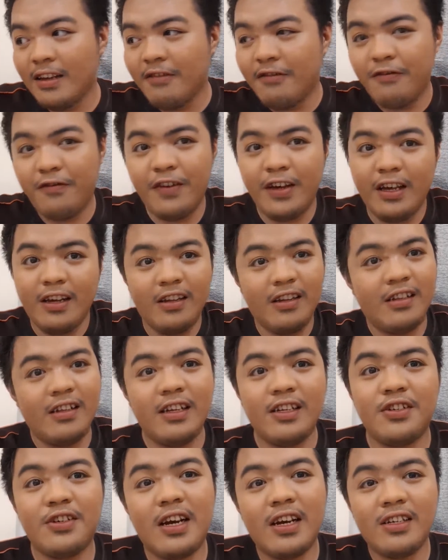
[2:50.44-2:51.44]
feel
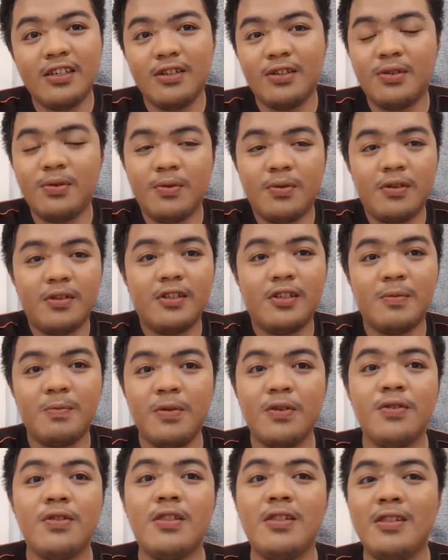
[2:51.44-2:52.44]
attraction towards
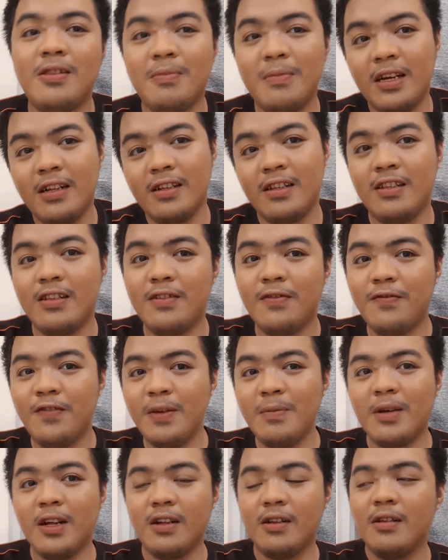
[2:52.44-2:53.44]
both the male and the
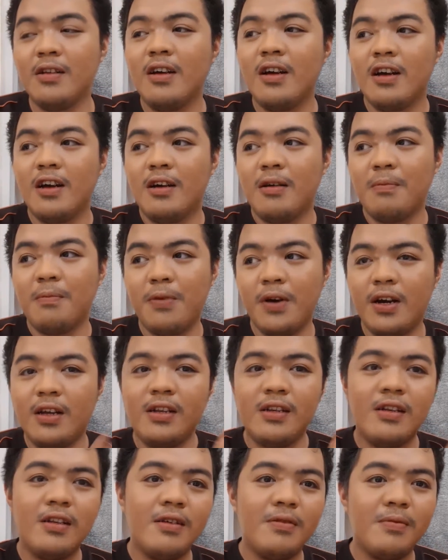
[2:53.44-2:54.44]
female.
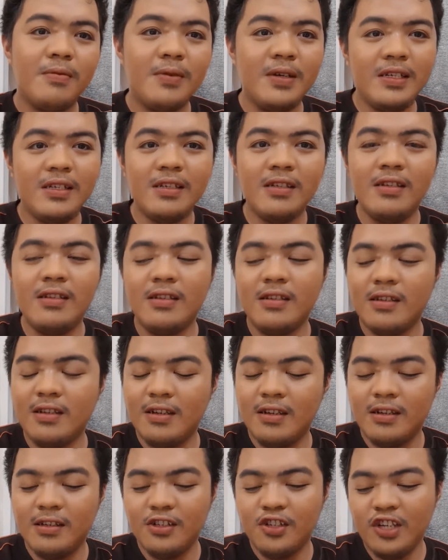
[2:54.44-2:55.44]
But recent
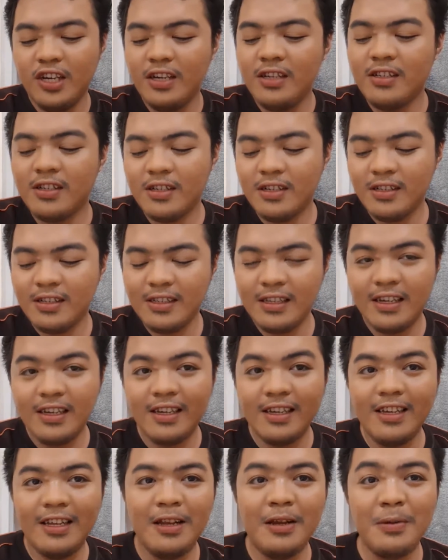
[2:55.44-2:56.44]
changes,
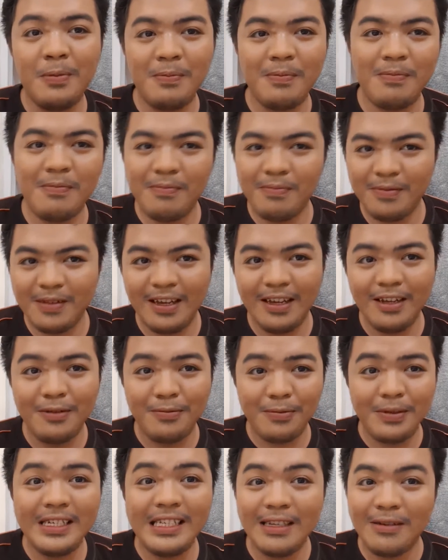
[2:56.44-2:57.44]
like
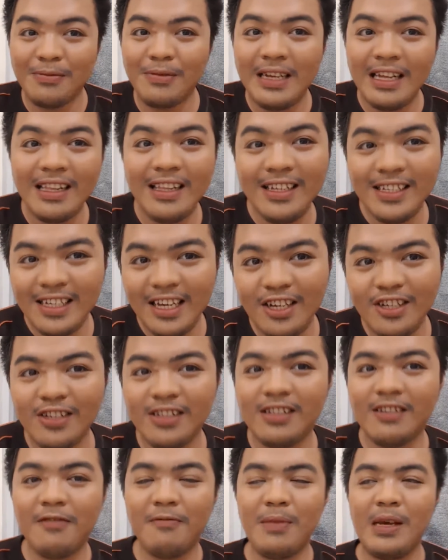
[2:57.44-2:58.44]
recent
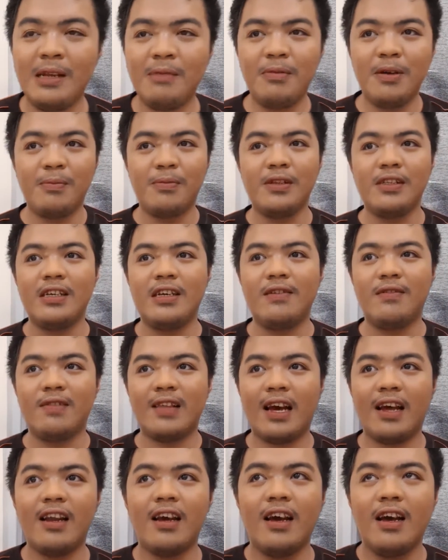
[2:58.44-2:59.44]
realizations have made me believe
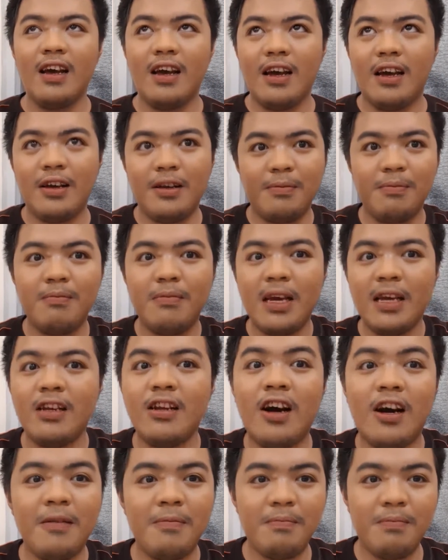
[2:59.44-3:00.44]
that I may
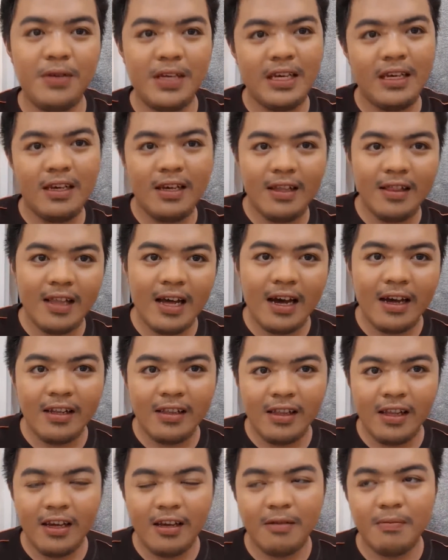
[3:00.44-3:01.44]
not be in
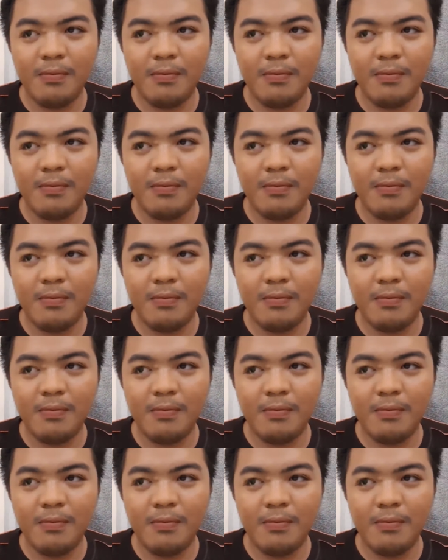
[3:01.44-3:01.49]
that like